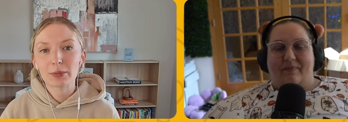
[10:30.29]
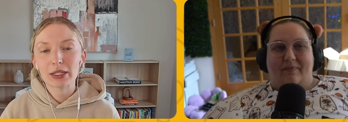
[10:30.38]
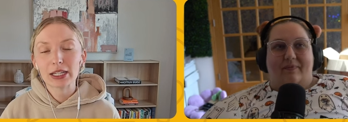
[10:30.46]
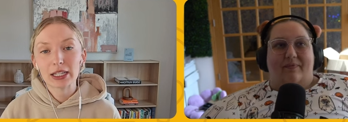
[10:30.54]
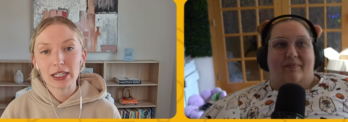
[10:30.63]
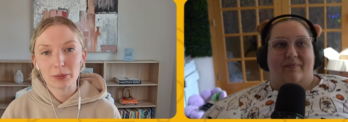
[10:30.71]

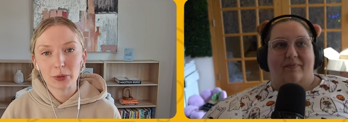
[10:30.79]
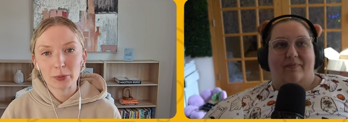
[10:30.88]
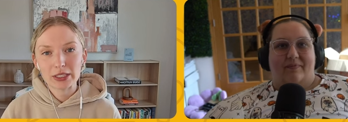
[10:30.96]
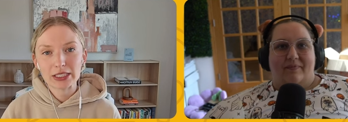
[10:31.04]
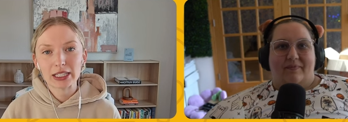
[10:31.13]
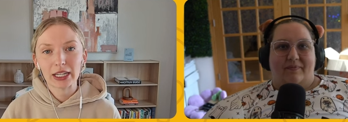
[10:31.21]
Speaker 1: begin
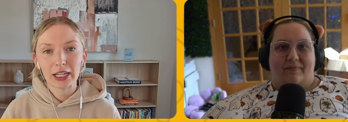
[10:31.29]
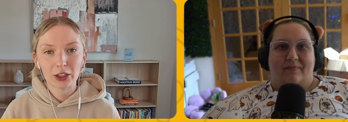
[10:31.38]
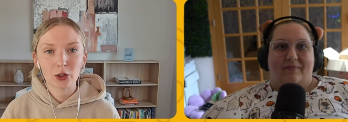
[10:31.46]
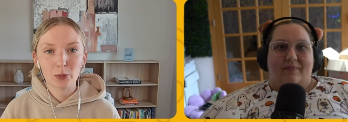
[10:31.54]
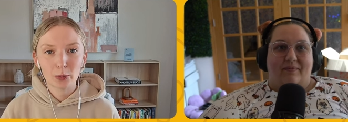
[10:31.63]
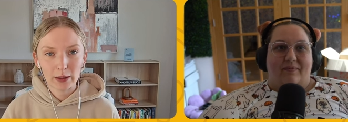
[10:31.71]
implementing in
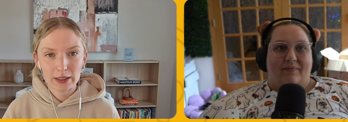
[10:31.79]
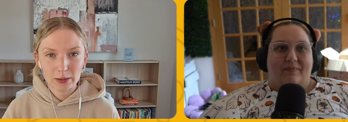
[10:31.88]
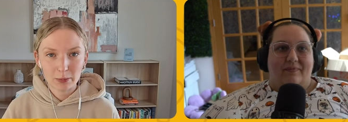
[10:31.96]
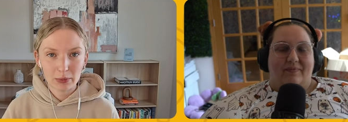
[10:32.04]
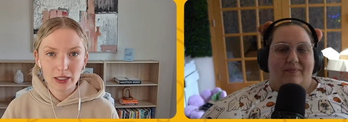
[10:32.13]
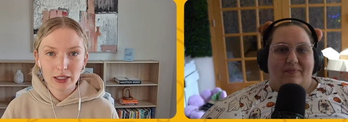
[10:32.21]
your brand
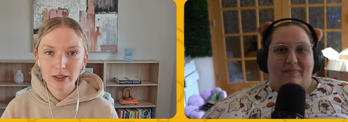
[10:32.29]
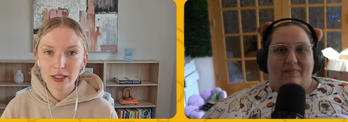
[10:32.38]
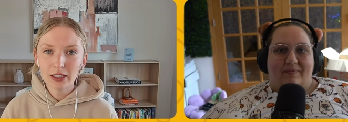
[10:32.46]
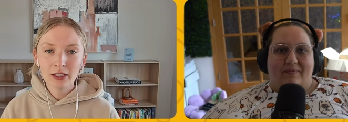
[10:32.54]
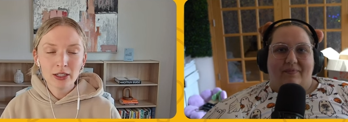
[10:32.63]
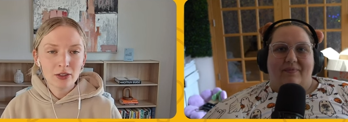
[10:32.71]

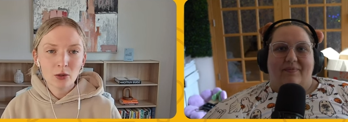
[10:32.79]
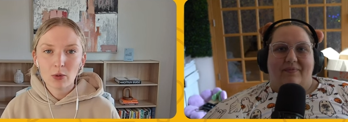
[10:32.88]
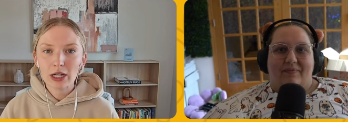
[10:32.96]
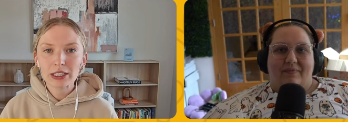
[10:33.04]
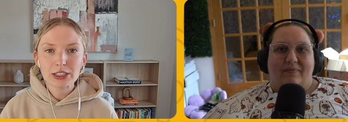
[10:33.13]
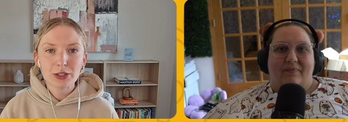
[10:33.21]
immediately.
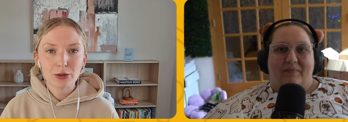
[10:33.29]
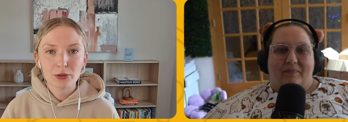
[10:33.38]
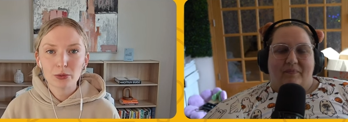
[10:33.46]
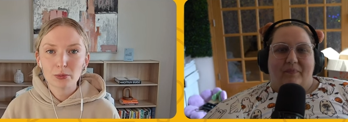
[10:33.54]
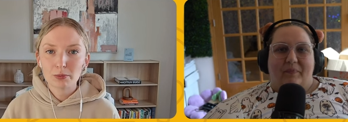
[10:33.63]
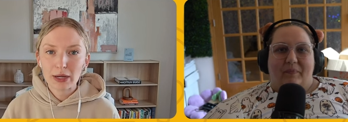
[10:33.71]
Walks you
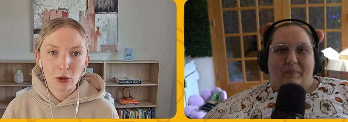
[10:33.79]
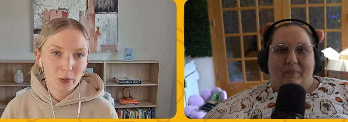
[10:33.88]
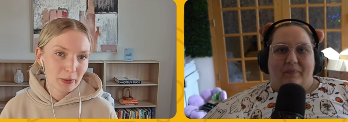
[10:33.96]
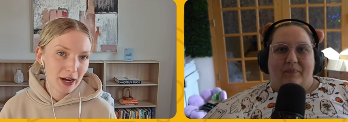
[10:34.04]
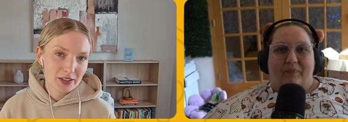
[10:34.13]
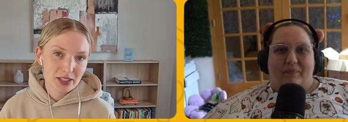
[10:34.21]
through my whole
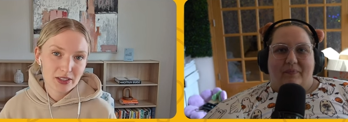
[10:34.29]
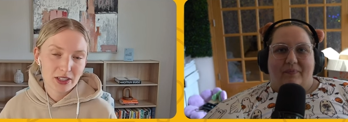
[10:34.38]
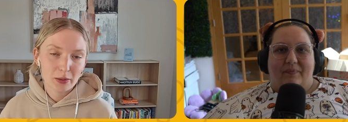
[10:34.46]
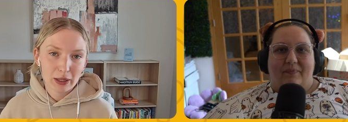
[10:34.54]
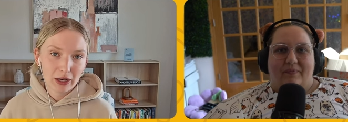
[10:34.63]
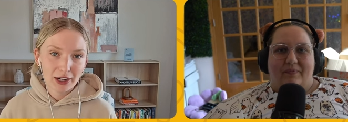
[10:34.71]
process in
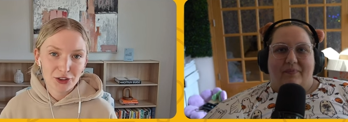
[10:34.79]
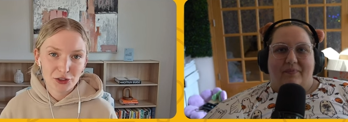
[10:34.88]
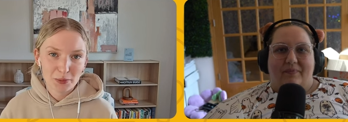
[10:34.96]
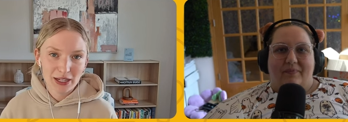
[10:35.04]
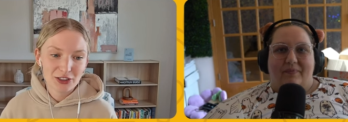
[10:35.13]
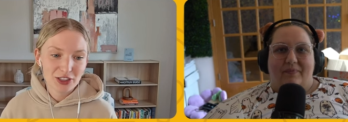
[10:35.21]
about 100
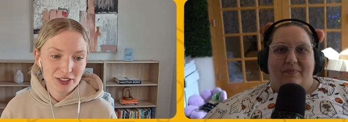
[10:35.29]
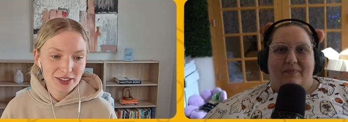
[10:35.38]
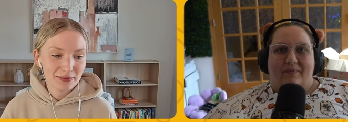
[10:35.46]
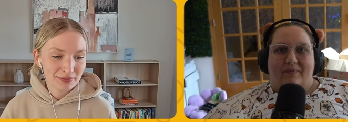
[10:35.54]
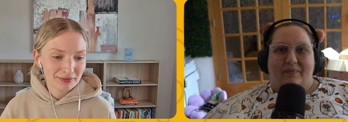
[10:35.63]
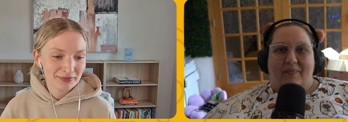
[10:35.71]
pages.
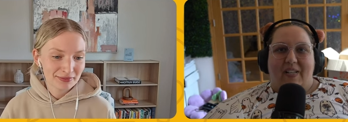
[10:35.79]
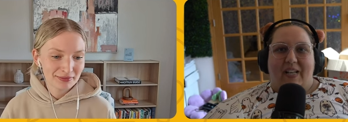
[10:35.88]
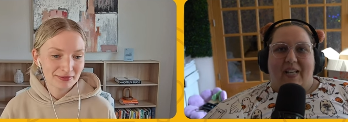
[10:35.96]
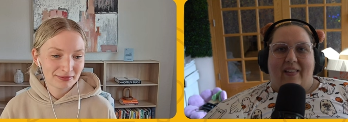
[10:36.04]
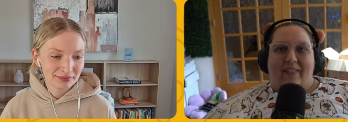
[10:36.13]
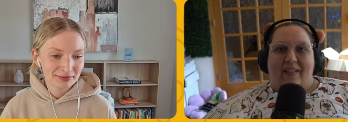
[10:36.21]

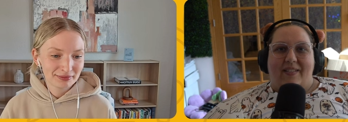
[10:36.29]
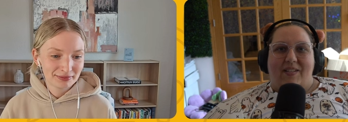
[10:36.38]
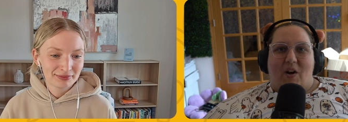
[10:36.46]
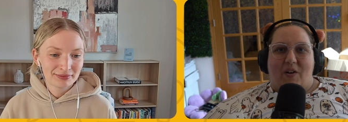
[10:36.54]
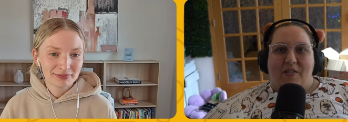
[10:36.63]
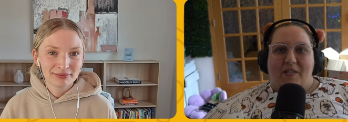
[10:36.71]
Speaker 2: That's
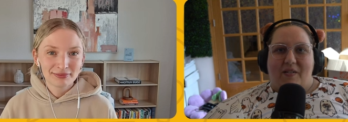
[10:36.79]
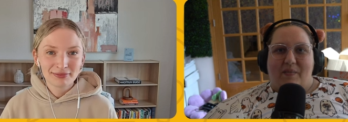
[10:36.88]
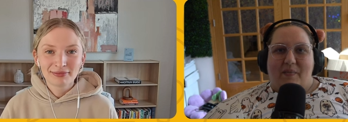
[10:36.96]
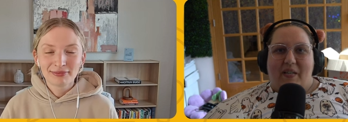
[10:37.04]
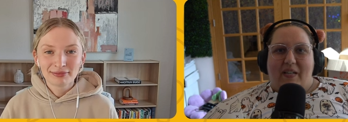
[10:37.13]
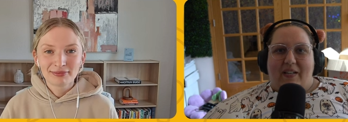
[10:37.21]

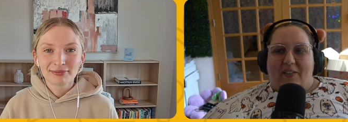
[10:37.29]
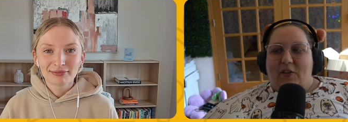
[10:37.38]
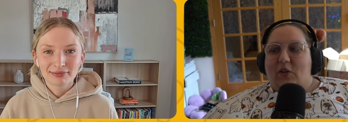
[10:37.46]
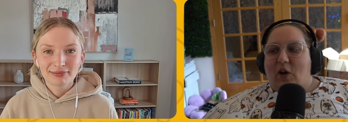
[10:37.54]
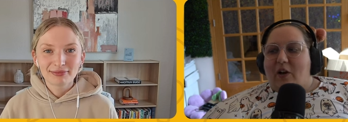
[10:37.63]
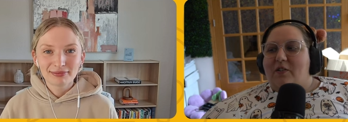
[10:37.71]
awesome.
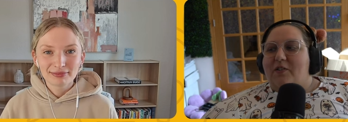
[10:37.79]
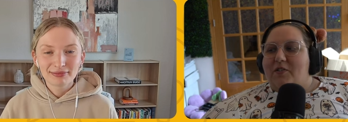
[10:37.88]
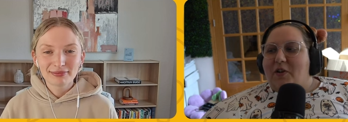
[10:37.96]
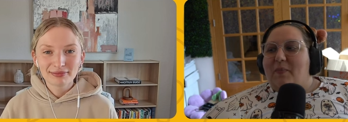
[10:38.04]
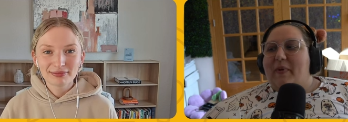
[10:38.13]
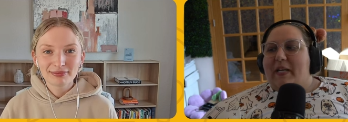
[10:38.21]
There are
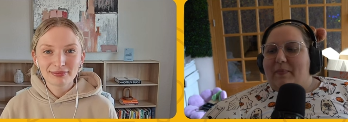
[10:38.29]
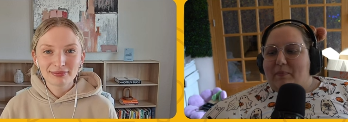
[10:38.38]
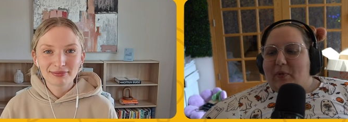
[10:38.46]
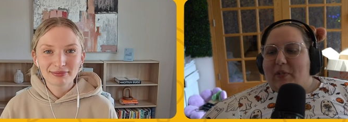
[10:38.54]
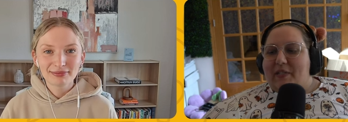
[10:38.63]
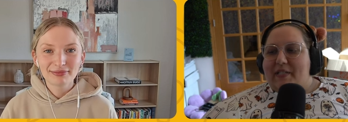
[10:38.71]
so many
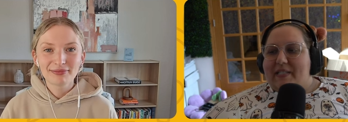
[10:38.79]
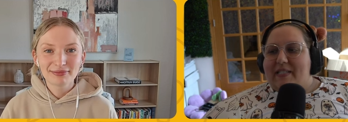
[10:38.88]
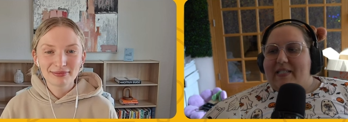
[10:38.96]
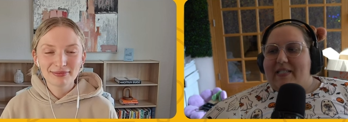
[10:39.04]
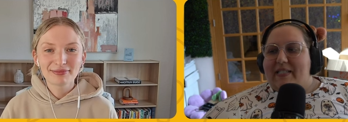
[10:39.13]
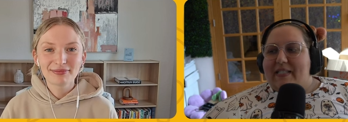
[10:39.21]
books
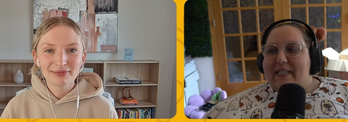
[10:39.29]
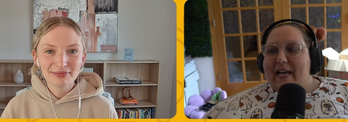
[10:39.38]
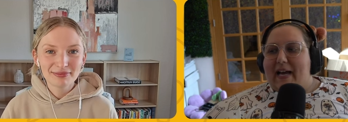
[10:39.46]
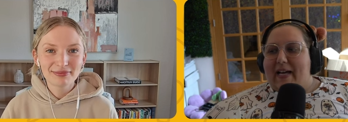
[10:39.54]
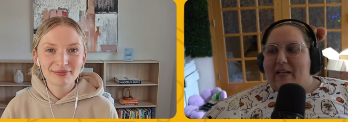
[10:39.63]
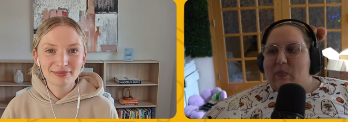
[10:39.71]

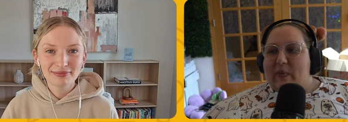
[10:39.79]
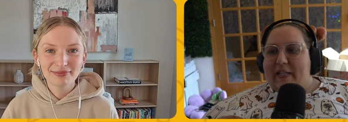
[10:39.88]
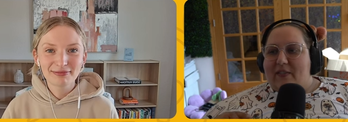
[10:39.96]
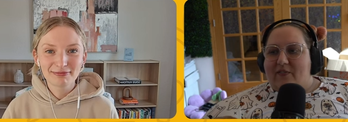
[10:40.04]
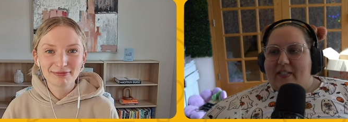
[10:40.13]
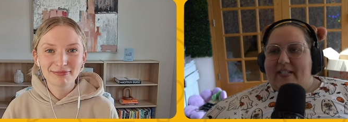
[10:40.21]
that when I
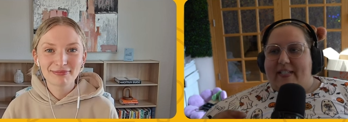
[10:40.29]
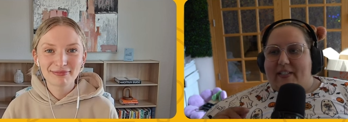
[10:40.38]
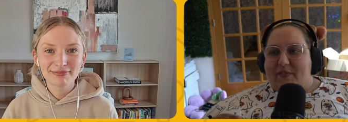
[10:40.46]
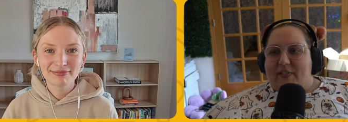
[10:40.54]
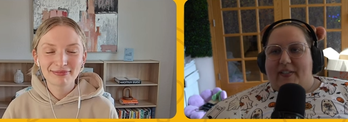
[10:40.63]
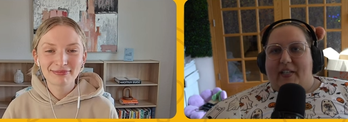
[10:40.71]
read it, I
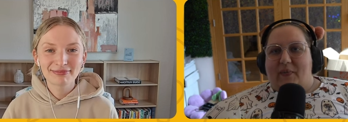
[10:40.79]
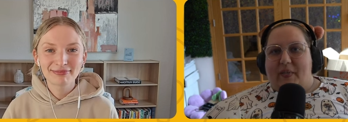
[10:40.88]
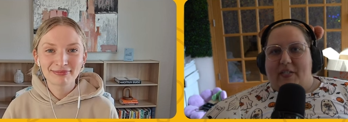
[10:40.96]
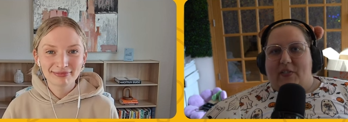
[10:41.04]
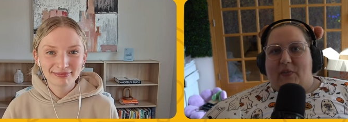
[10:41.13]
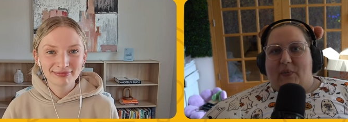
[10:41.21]
feel that way
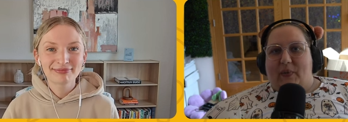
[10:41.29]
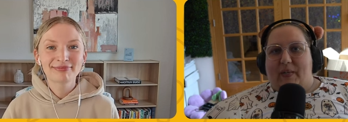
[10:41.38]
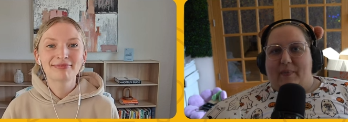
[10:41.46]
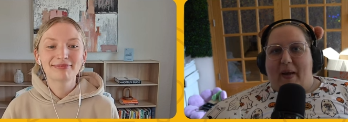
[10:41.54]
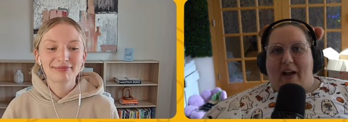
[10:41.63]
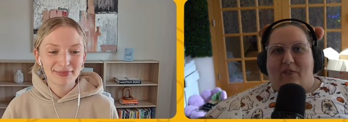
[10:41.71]
too, where
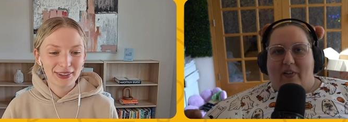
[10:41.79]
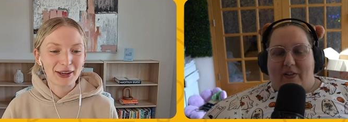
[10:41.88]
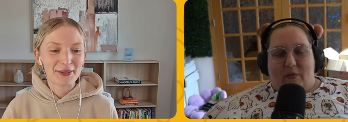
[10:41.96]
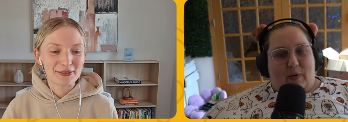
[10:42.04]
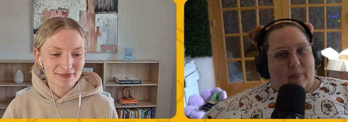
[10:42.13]
I'm halfway through